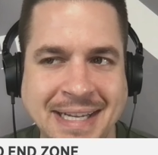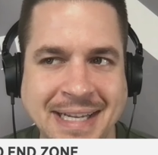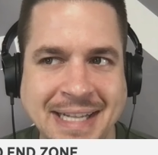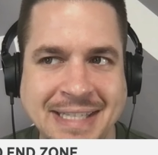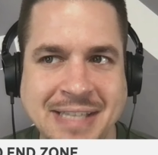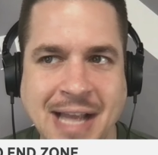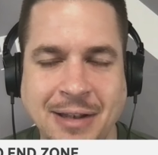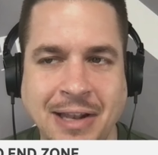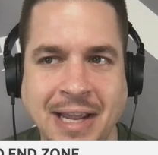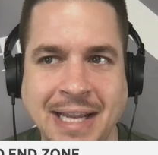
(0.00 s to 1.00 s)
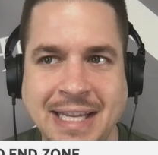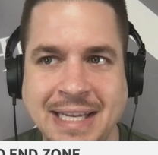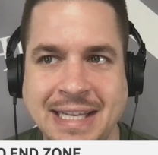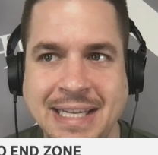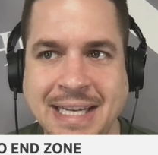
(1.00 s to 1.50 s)
it's not like
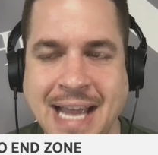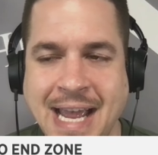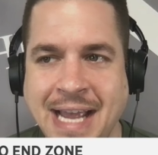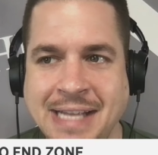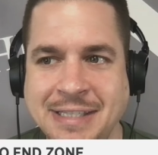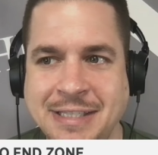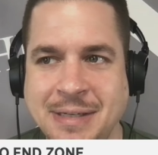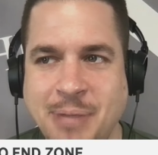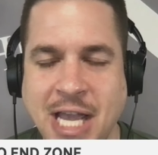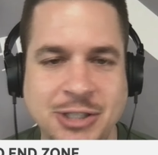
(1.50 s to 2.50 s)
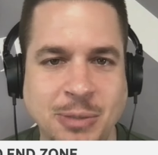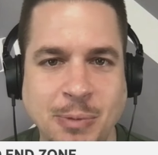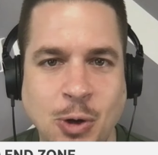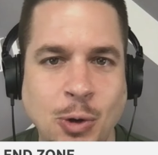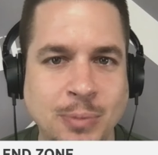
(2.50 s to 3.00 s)
he has Patrick
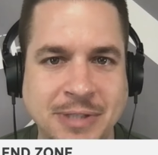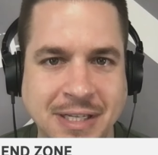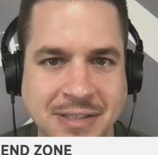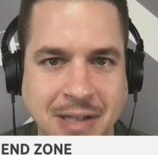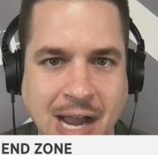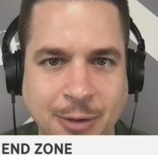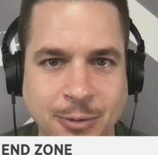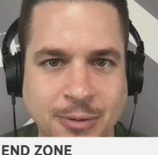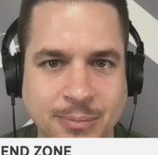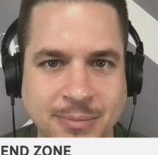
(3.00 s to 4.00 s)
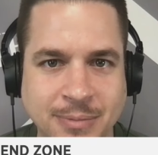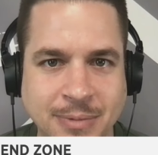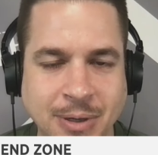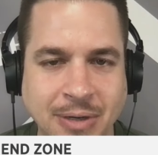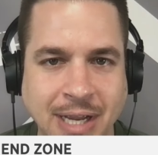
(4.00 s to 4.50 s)
Mahomes in his locker room.
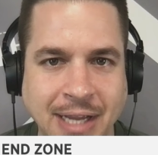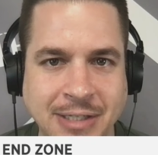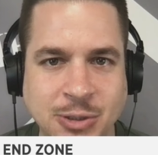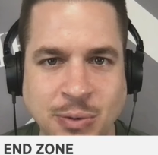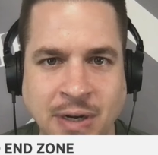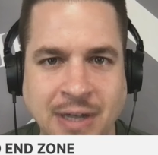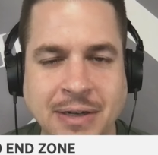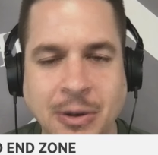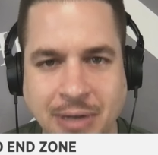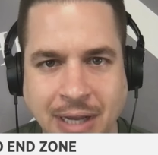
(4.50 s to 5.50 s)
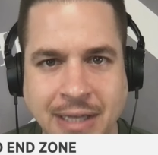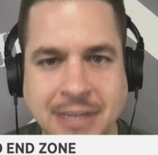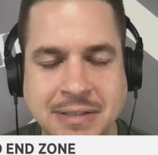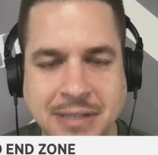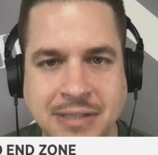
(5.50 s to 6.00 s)
Okay, Tua, okay,
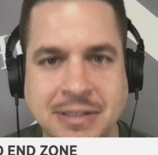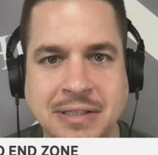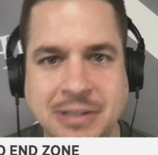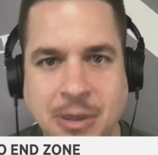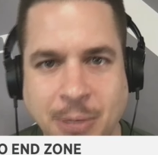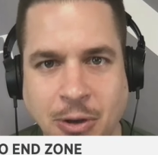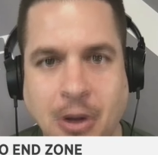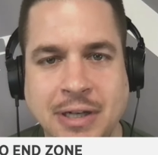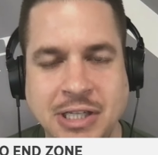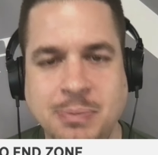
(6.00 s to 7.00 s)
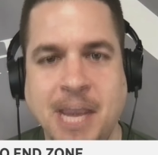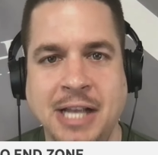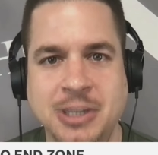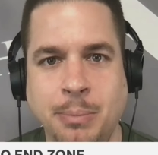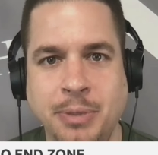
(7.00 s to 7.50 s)
he's come along these
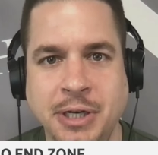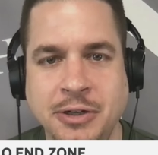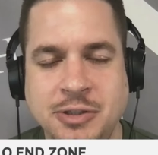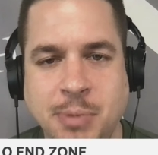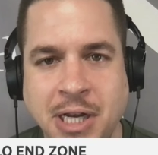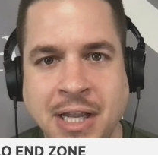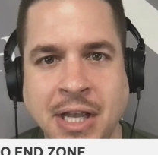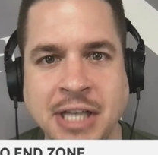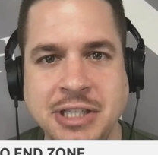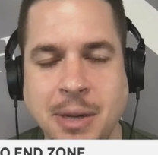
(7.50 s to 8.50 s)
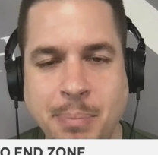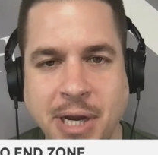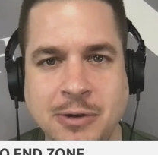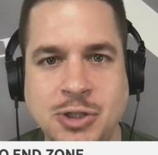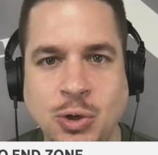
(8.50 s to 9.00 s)
past couple of years, but to
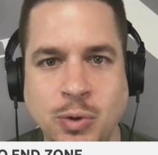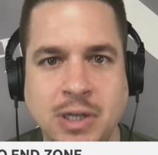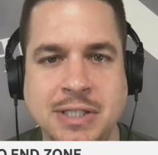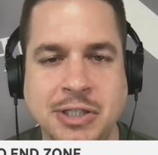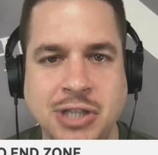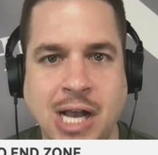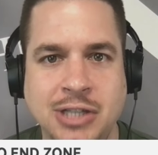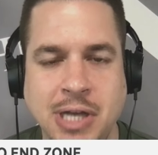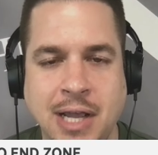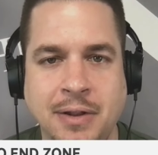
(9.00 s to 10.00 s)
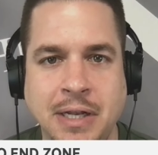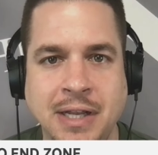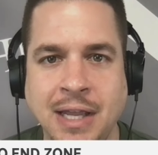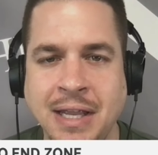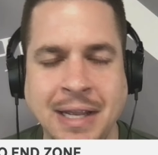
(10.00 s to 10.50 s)
compare Tua to Josh Allen,
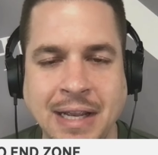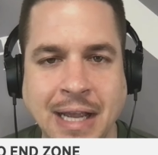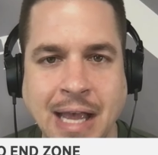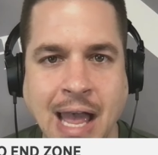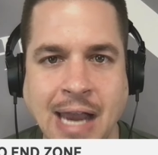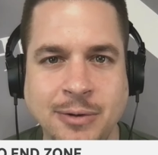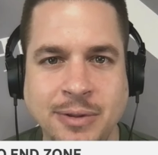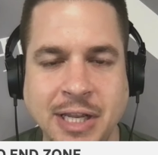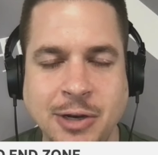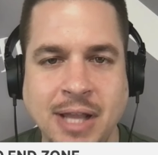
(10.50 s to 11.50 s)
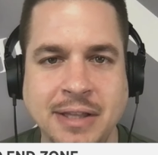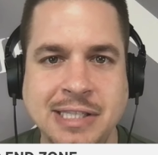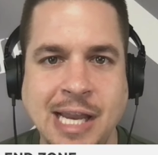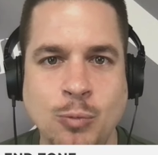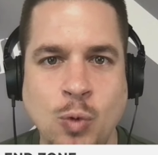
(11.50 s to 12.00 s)
I don't think you're on the
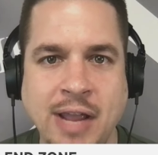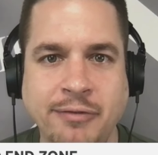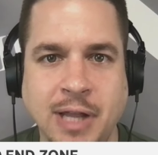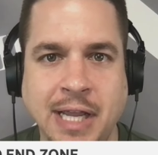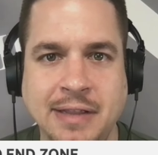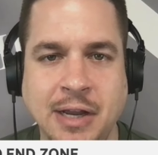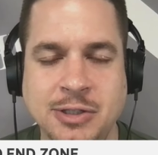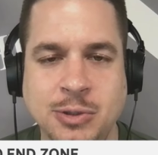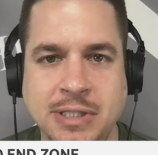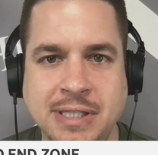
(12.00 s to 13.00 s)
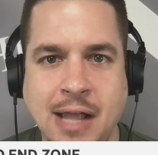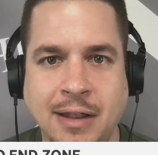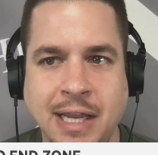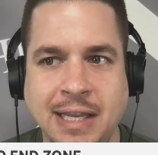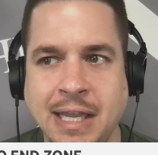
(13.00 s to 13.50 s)
same wavelength there. So it's not
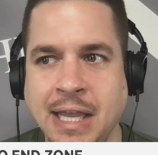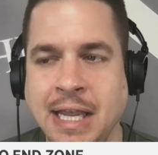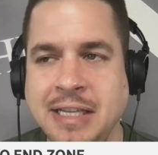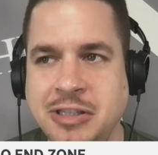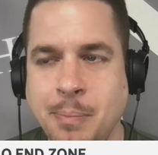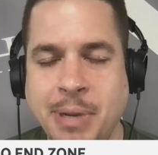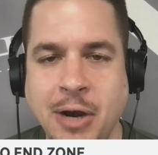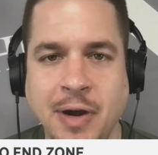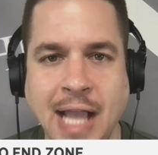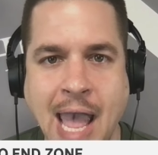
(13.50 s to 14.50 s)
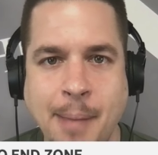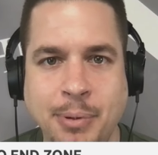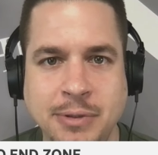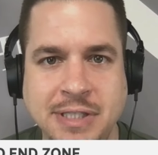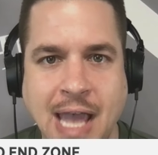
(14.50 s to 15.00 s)
like he's comparing
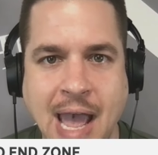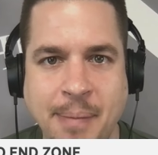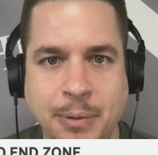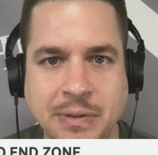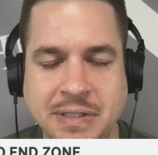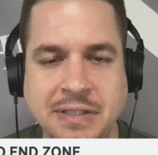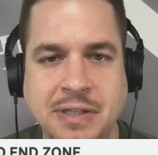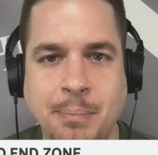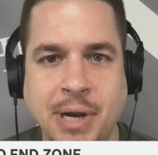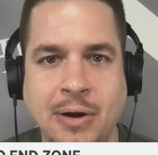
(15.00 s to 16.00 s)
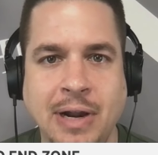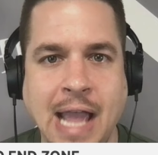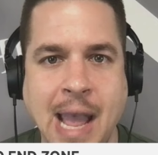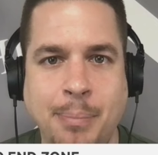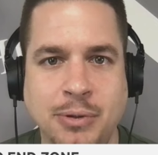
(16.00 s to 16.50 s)
apples to apples. He's comparing
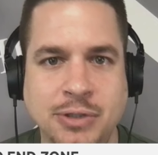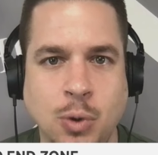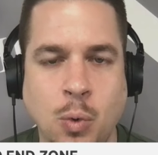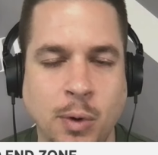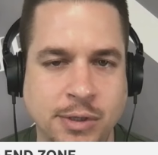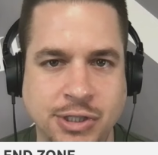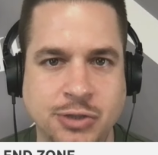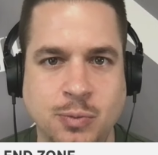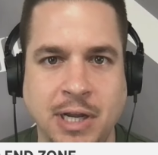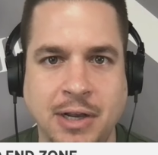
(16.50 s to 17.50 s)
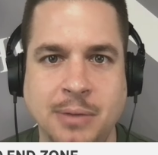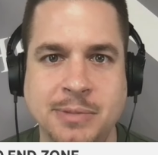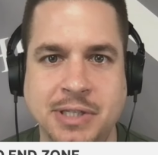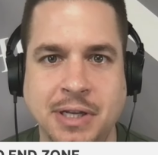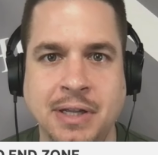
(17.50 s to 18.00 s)
apples to oranges when it
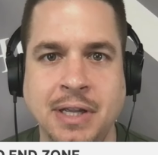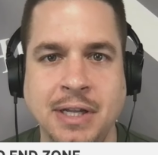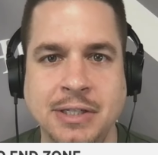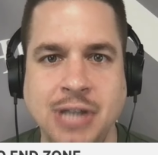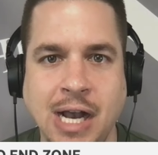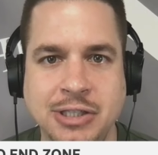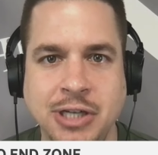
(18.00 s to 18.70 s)
comes to Josh